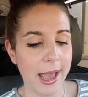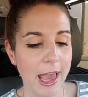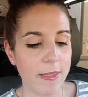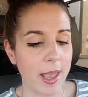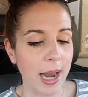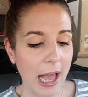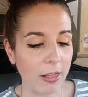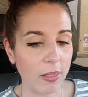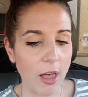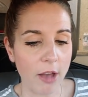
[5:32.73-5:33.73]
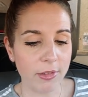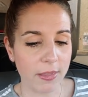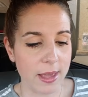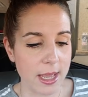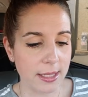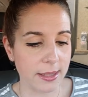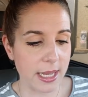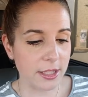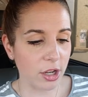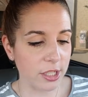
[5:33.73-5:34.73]
And then I loved these.
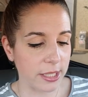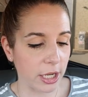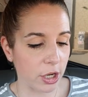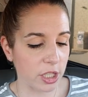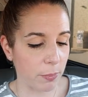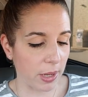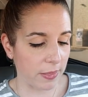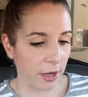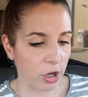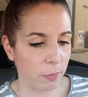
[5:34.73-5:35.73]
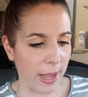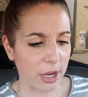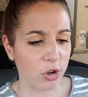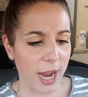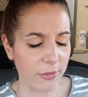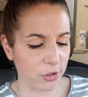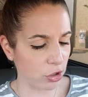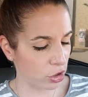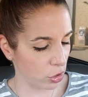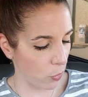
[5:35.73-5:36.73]
These are stickers, but they're by
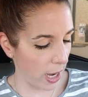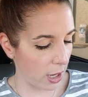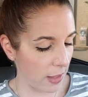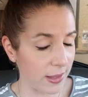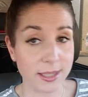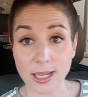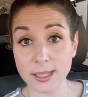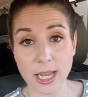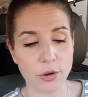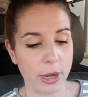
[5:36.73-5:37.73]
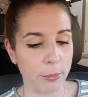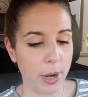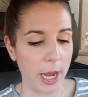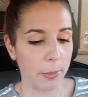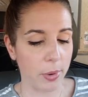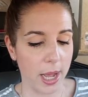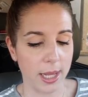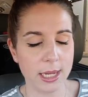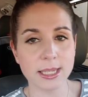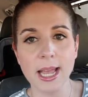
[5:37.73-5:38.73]
Crafters Square, and this is a Greenbrier
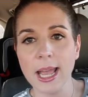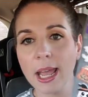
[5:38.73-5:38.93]
product.